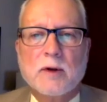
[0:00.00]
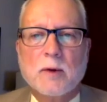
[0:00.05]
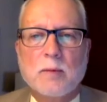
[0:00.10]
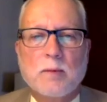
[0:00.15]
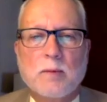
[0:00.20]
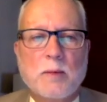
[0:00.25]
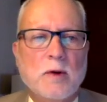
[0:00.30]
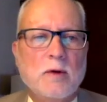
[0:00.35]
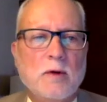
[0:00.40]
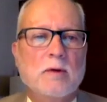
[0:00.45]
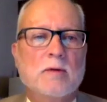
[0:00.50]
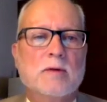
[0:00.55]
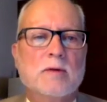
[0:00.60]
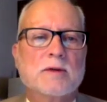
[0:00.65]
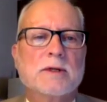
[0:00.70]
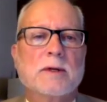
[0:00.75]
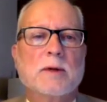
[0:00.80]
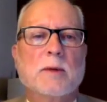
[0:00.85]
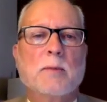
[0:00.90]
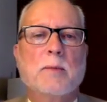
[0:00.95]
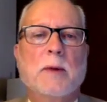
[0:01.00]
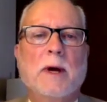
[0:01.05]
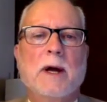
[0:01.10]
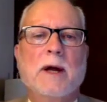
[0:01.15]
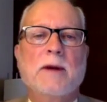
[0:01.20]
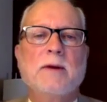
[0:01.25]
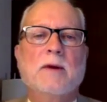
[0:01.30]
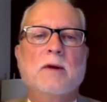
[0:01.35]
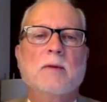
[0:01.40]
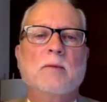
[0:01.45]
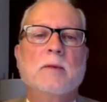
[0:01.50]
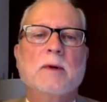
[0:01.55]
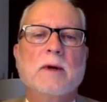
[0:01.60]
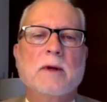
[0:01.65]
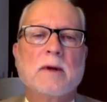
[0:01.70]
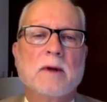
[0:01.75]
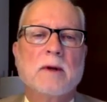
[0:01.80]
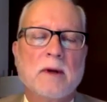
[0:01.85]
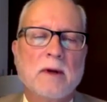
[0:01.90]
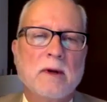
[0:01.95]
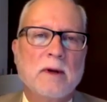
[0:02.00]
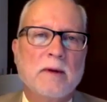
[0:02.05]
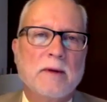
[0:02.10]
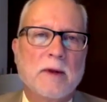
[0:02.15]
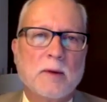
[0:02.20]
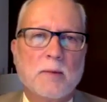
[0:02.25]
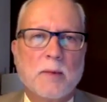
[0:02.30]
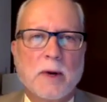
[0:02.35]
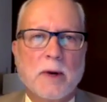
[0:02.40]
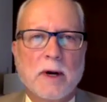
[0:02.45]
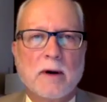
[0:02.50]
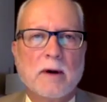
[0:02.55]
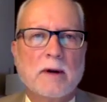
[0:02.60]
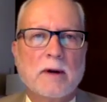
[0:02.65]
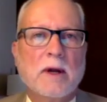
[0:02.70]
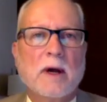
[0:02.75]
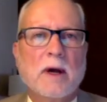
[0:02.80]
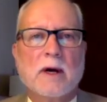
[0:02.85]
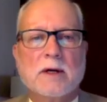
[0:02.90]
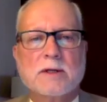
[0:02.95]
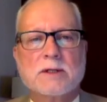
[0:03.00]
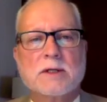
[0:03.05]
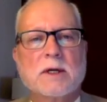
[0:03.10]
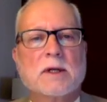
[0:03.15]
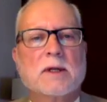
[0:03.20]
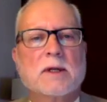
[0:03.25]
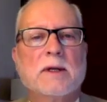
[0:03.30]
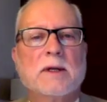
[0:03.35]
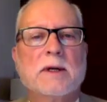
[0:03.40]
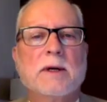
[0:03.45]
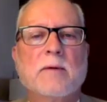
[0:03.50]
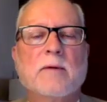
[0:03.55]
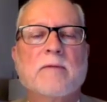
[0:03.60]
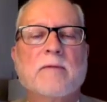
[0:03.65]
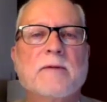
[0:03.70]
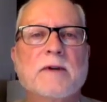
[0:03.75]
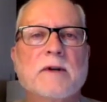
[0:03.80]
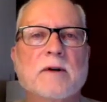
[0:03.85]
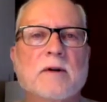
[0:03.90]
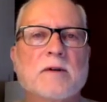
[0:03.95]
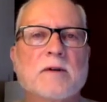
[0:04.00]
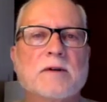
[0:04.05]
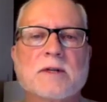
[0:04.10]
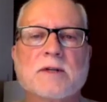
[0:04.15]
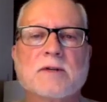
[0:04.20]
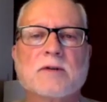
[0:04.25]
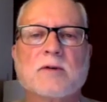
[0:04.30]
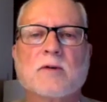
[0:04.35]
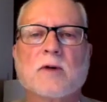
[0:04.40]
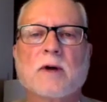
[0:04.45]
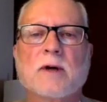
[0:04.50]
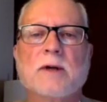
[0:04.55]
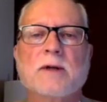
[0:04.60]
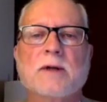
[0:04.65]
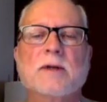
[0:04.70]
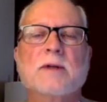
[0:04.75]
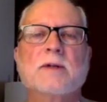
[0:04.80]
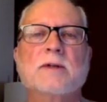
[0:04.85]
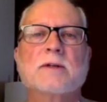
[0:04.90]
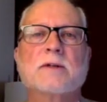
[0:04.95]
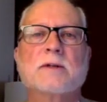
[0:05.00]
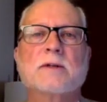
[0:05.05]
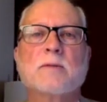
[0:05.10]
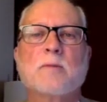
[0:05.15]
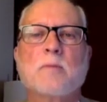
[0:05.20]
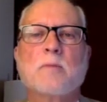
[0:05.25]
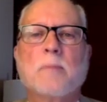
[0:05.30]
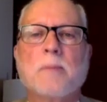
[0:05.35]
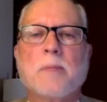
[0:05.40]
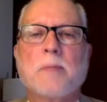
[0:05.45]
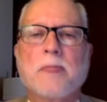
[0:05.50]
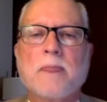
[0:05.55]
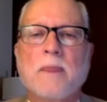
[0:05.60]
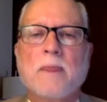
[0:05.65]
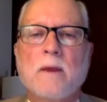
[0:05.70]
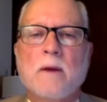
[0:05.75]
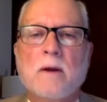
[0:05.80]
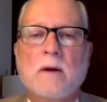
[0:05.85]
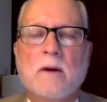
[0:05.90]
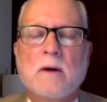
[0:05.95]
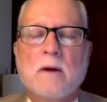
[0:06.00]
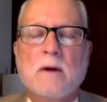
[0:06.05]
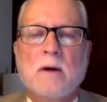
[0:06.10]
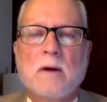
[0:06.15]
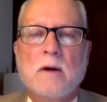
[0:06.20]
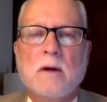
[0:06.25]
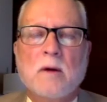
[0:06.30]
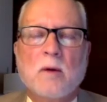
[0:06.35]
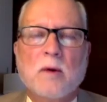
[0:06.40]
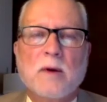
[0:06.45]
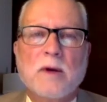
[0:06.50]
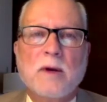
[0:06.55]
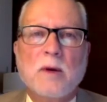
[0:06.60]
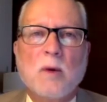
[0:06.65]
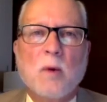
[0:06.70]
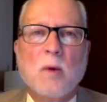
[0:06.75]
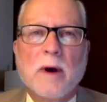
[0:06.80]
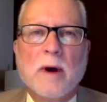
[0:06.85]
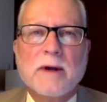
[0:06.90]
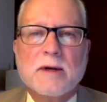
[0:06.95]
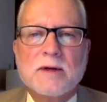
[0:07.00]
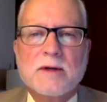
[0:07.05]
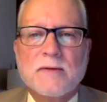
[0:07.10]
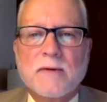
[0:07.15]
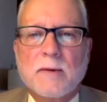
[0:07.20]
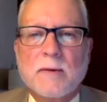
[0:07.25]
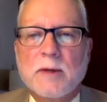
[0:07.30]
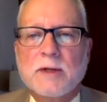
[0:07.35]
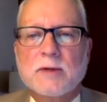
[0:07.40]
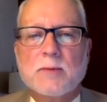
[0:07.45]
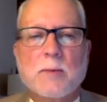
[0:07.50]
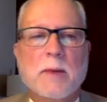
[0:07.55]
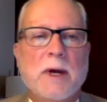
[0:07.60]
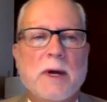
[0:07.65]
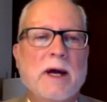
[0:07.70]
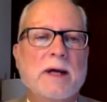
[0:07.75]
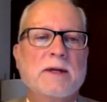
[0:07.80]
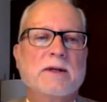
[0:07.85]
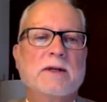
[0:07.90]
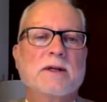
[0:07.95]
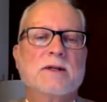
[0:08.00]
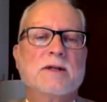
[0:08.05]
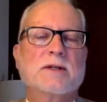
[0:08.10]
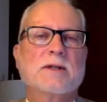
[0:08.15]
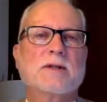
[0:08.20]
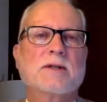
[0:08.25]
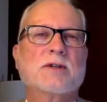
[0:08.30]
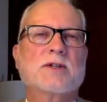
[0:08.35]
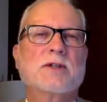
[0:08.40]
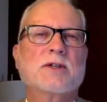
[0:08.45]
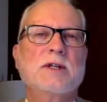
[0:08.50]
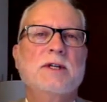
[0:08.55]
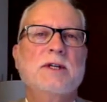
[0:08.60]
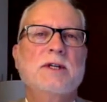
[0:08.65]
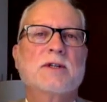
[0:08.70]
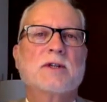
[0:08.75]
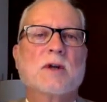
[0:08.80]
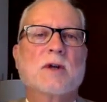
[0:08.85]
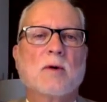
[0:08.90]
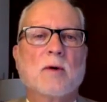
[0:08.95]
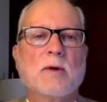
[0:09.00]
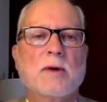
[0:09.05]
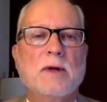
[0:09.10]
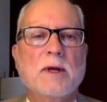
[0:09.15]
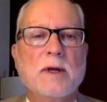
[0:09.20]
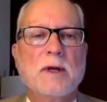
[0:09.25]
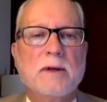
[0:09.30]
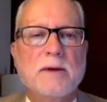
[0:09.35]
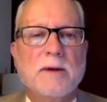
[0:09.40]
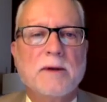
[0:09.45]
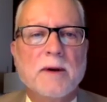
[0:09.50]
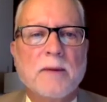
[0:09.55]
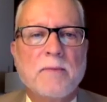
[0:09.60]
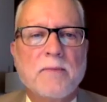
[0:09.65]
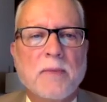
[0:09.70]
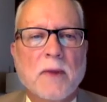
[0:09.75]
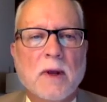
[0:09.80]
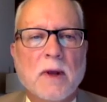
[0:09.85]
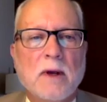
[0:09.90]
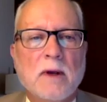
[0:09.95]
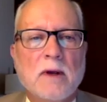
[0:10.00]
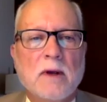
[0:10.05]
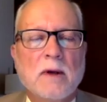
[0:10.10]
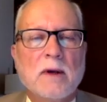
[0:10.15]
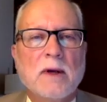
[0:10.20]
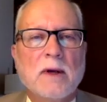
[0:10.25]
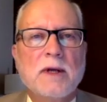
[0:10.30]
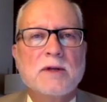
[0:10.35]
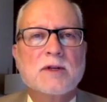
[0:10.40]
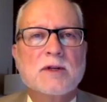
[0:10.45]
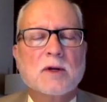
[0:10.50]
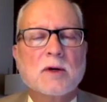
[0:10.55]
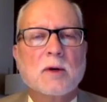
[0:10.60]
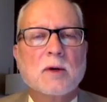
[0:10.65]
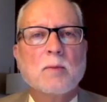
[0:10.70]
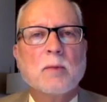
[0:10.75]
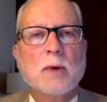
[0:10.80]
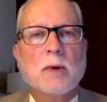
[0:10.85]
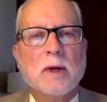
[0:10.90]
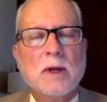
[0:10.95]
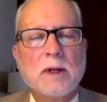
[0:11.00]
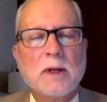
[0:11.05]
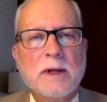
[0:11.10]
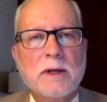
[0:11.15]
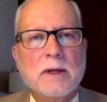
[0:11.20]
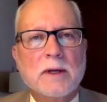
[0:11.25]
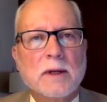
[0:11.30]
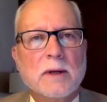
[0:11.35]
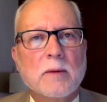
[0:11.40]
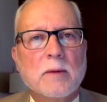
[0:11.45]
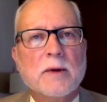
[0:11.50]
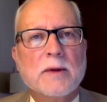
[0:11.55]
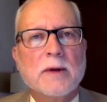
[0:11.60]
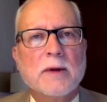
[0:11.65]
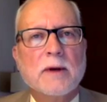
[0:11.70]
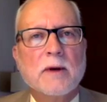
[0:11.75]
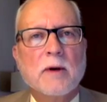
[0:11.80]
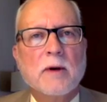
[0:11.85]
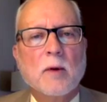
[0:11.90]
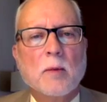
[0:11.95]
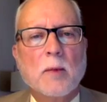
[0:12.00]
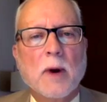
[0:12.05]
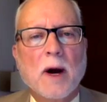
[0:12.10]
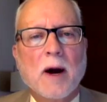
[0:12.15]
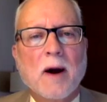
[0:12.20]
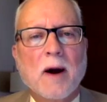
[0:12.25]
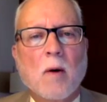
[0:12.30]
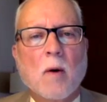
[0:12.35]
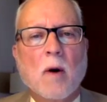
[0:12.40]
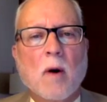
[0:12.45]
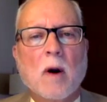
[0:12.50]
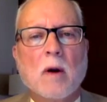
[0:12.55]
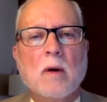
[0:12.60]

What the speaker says: abuse and abandonment that paradoxically reveals his greatness. When he wakes from his madness and sees Cordelia, he's completely within her power.